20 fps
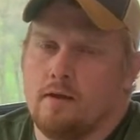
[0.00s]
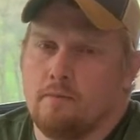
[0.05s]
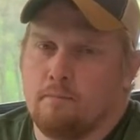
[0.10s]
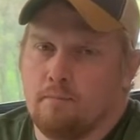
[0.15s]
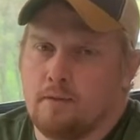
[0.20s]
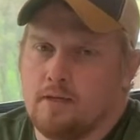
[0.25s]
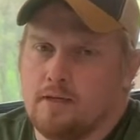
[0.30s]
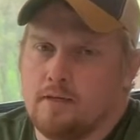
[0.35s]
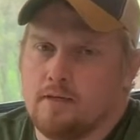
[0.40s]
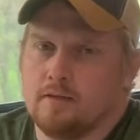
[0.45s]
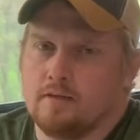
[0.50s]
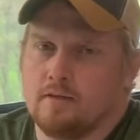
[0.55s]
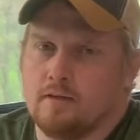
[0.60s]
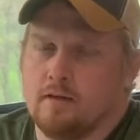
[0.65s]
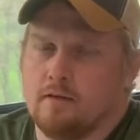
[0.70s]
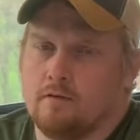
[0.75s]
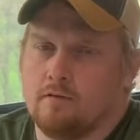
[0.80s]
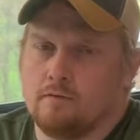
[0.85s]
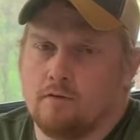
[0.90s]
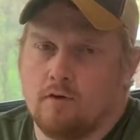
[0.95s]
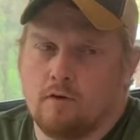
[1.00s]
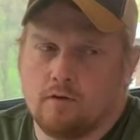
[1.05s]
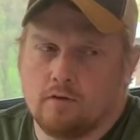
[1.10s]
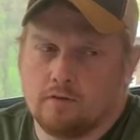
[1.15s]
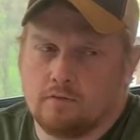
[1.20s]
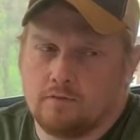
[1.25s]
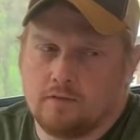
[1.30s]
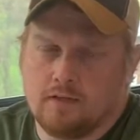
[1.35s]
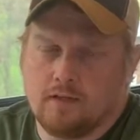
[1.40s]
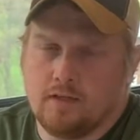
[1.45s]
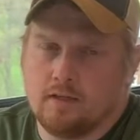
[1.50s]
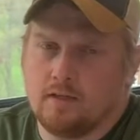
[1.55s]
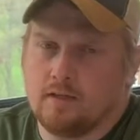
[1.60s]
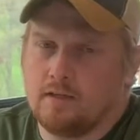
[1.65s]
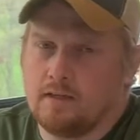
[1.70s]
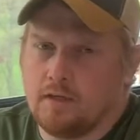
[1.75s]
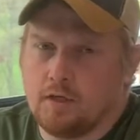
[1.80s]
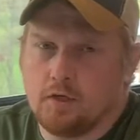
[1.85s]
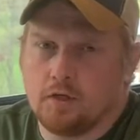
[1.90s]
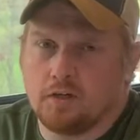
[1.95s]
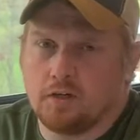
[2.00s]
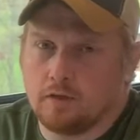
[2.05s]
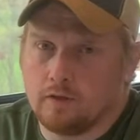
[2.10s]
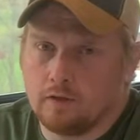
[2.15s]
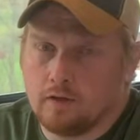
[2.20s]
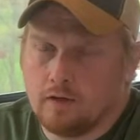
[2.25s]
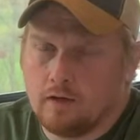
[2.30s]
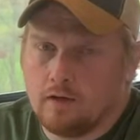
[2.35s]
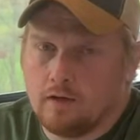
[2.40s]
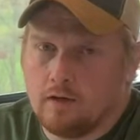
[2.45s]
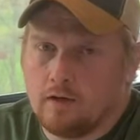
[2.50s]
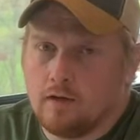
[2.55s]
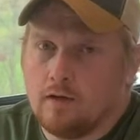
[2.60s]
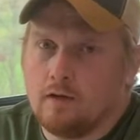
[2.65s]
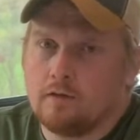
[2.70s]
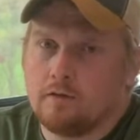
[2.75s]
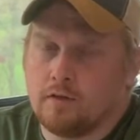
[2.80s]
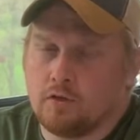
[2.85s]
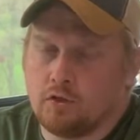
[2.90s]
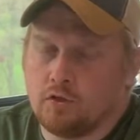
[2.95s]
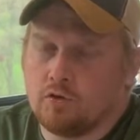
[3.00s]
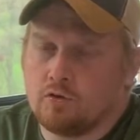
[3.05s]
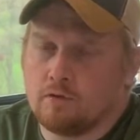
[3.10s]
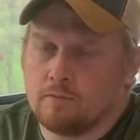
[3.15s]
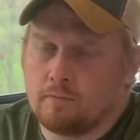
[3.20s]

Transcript: piece of RV gear that you could